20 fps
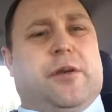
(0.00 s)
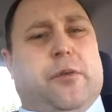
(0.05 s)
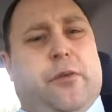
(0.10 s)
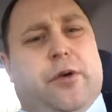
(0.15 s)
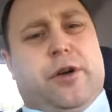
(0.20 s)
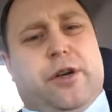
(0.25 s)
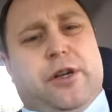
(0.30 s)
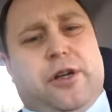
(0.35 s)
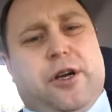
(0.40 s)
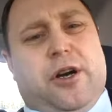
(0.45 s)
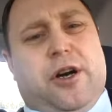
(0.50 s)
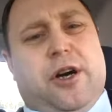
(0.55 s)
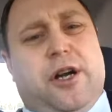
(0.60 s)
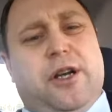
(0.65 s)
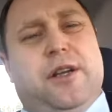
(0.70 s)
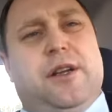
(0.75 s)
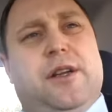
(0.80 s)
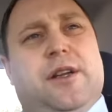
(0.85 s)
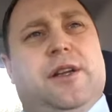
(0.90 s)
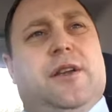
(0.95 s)
The Word of
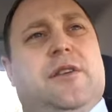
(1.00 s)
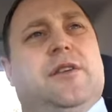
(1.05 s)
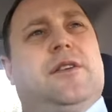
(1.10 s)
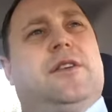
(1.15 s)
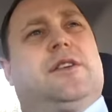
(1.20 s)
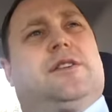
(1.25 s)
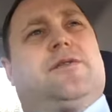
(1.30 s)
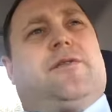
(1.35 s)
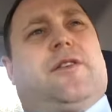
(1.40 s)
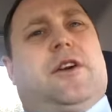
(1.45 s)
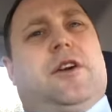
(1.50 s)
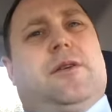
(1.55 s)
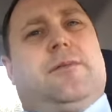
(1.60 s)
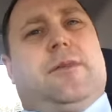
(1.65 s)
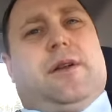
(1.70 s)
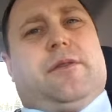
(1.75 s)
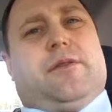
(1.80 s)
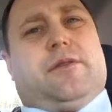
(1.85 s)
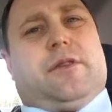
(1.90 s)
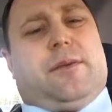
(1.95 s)
God is
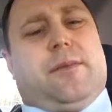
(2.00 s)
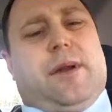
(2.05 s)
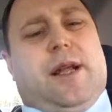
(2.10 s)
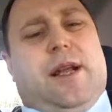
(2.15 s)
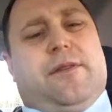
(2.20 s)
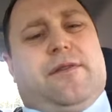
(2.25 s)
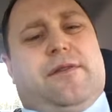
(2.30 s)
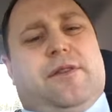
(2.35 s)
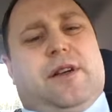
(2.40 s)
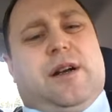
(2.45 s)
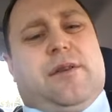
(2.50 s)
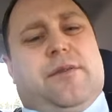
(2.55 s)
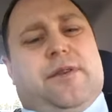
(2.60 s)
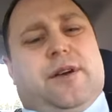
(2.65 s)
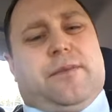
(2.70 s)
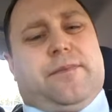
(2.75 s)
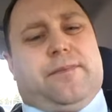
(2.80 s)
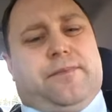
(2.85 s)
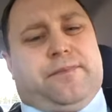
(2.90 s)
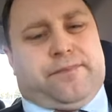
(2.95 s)
firm and it will remain
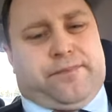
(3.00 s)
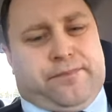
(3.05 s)
forever.